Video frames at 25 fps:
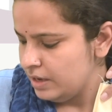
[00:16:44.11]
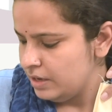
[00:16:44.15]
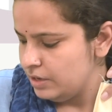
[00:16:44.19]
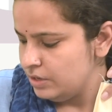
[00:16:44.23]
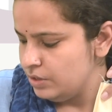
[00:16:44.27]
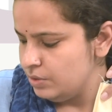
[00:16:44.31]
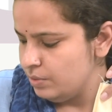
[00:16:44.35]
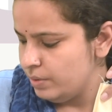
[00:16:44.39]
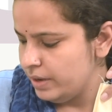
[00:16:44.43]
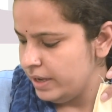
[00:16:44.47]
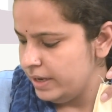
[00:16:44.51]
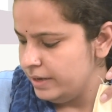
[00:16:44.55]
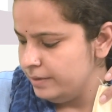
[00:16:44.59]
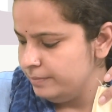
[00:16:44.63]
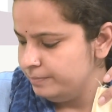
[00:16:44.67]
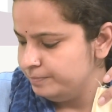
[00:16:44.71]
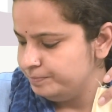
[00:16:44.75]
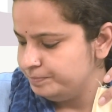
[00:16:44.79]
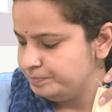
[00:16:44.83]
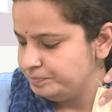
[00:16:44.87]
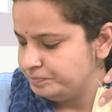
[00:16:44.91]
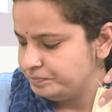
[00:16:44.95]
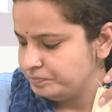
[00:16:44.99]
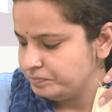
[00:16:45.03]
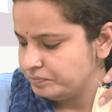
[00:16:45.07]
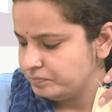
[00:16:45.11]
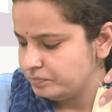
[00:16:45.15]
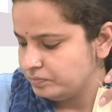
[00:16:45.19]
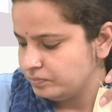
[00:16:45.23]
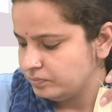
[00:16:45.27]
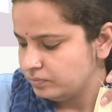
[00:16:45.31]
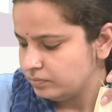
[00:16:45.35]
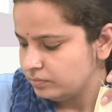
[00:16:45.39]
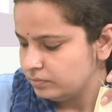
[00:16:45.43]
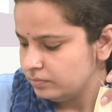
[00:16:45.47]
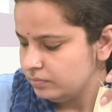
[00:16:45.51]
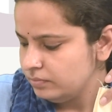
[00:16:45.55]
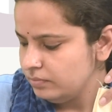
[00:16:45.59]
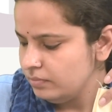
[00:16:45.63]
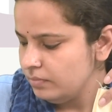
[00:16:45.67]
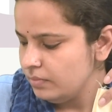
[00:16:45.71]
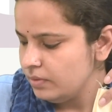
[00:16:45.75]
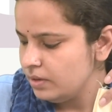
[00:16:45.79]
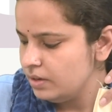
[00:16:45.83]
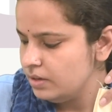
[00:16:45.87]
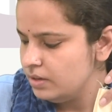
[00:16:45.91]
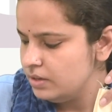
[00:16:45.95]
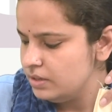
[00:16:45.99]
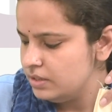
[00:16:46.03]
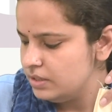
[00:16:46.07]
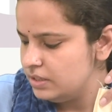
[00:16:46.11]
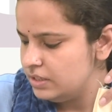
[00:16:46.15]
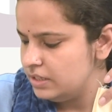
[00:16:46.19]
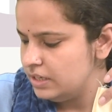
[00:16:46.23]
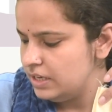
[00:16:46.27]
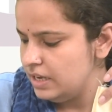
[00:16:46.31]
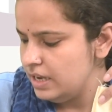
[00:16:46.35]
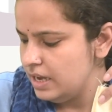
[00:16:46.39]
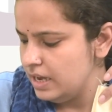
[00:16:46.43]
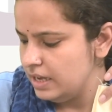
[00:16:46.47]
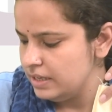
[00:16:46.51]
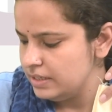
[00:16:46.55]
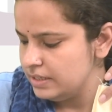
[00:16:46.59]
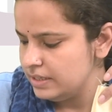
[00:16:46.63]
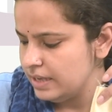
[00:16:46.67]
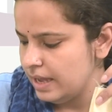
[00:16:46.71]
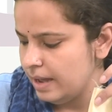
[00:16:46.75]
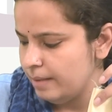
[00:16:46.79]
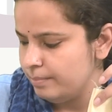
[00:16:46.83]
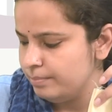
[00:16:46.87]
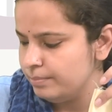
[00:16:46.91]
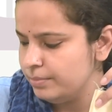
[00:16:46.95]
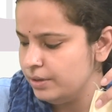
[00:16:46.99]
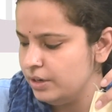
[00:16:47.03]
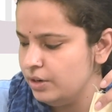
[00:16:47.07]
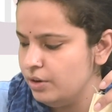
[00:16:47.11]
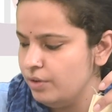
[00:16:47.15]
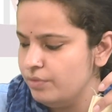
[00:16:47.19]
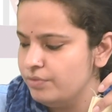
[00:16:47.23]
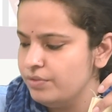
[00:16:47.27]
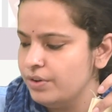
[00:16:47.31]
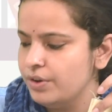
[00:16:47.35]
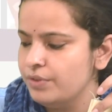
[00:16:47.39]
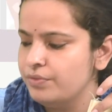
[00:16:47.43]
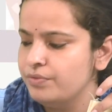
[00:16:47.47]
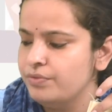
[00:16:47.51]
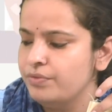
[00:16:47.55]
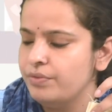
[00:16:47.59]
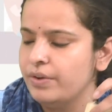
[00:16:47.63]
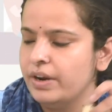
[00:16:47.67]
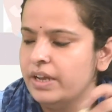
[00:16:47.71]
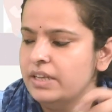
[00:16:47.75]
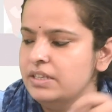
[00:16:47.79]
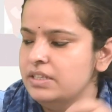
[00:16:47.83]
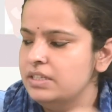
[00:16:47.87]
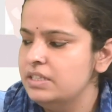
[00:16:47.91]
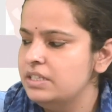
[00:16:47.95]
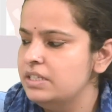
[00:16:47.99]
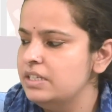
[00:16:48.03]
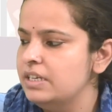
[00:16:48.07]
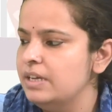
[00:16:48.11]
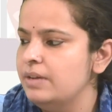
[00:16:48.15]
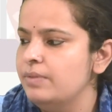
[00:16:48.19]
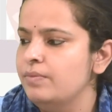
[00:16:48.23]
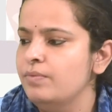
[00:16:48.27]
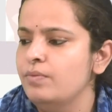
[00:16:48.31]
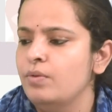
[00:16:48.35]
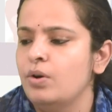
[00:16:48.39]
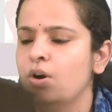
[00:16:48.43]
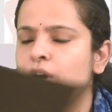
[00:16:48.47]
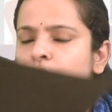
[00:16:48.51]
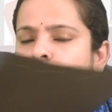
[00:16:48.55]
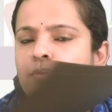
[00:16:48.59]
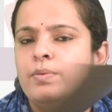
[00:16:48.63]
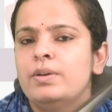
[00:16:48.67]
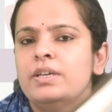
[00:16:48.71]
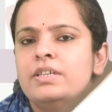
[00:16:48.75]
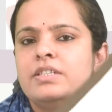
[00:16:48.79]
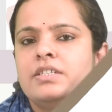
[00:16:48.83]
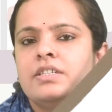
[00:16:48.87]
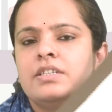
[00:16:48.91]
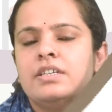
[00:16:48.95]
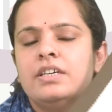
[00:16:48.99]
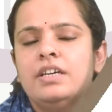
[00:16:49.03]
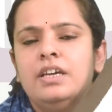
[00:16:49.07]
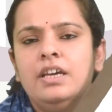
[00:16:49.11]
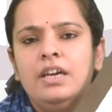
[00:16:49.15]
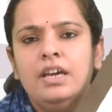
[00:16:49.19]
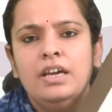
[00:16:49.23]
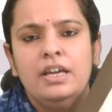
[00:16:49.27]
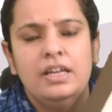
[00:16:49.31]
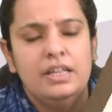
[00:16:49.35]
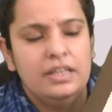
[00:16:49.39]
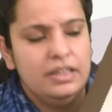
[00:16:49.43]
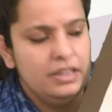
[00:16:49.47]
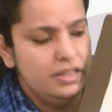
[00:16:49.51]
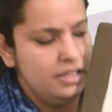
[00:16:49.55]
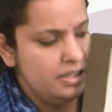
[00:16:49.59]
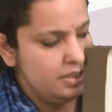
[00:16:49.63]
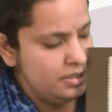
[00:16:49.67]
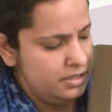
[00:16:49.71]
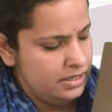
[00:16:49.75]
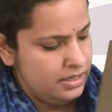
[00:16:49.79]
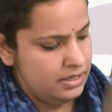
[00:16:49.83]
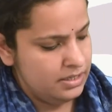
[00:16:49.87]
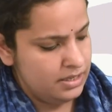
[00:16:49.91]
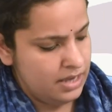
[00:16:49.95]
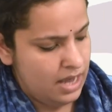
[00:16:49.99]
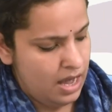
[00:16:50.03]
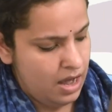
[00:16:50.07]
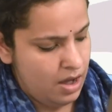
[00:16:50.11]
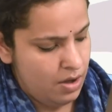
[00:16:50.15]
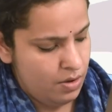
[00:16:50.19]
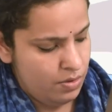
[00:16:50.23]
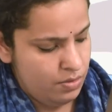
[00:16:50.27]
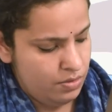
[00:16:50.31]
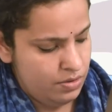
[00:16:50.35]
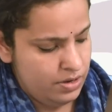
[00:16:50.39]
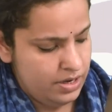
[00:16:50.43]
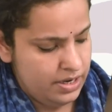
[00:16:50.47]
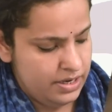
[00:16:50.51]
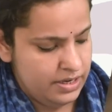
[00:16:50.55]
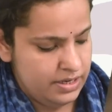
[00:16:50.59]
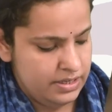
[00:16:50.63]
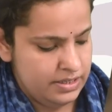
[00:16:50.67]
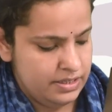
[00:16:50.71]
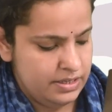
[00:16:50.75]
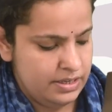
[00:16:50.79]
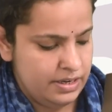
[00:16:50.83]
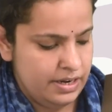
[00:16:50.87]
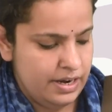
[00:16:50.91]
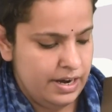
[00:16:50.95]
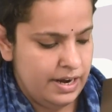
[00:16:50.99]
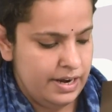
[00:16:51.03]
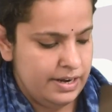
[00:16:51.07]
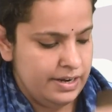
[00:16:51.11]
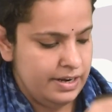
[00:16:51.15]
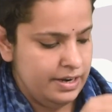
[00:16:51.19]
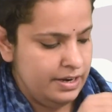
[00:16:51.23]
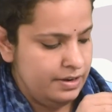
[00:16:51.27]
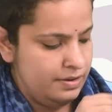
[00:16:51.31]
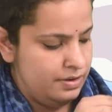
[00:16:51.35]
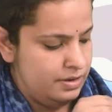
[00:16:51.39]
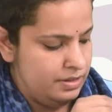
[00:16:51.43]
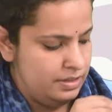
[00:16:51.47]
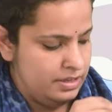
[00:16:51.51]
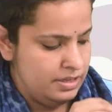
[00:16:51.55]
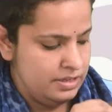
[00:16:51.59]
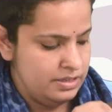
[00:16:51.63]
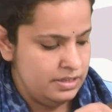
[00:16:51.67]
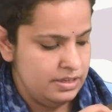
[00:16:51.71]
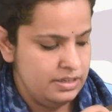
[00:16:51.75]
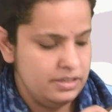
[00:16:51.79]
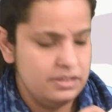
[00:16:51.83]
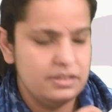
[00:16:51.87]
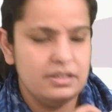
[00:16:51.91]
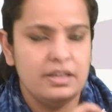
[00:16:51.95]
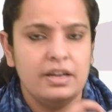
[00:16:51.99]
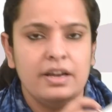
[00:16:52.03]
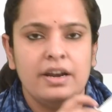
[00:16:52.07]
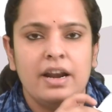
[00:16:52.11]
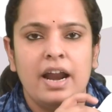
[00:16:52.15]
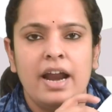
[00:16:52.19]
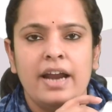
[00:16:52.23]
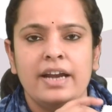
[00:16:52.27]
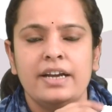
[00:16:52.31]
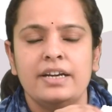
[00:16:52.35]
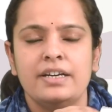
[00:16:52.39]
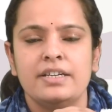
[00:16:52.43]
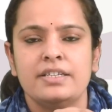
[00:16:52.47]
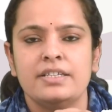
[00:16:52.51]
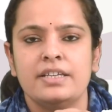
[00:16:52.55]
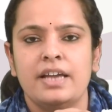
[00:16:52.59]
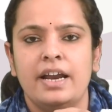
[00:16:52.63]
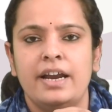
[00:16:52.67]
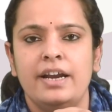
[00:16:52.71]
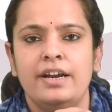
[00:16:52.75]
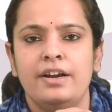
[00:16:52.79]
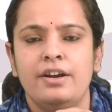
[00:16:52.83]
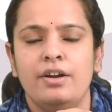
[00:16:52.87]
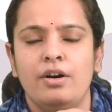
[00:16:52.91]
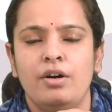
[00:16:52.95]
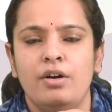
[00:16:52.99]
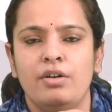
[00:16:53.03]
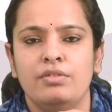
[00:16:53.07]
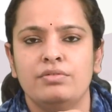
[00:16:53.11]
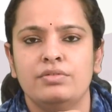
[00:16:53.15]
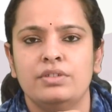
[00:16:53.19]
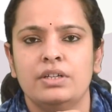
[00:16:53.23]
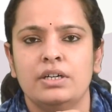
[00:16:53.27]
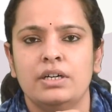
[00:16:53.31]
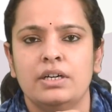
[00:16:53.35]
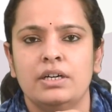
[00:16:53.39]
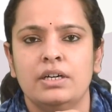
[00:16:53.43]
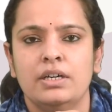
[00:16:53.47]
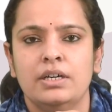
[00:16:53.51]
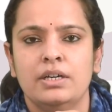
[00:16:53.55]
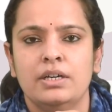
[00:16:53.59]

You can see a sample of a French seam. What we see, this is how it is created. This is the right side of the